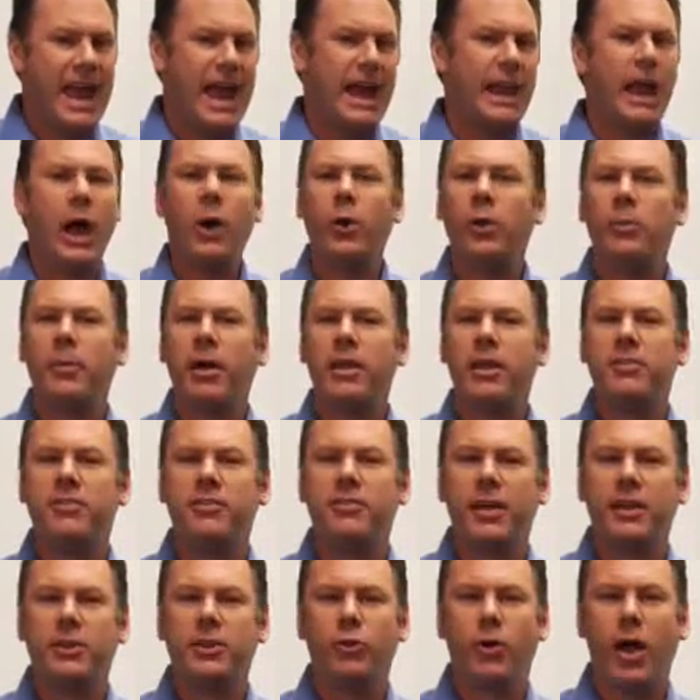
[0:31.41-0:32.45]
and how it might
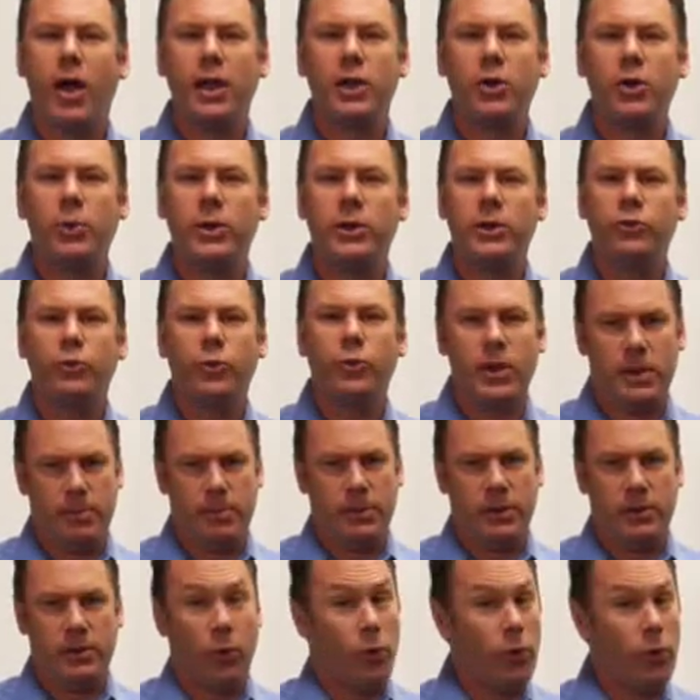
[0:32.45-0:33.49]
affect your ongoing
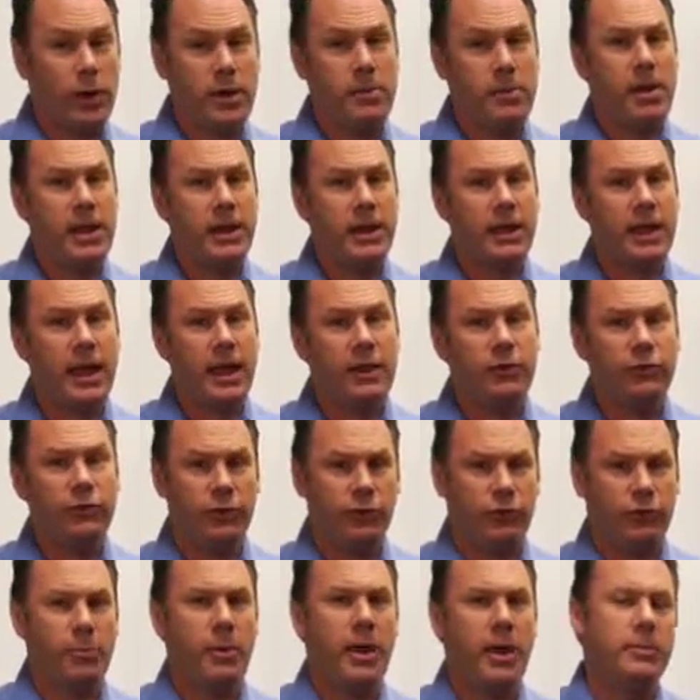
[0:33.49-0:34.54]
treatment or any
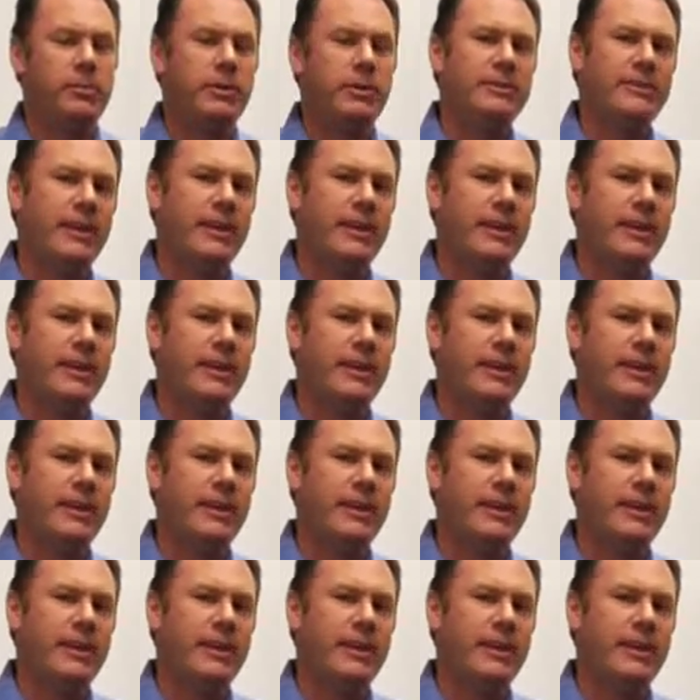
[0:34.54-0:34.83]
medications you might be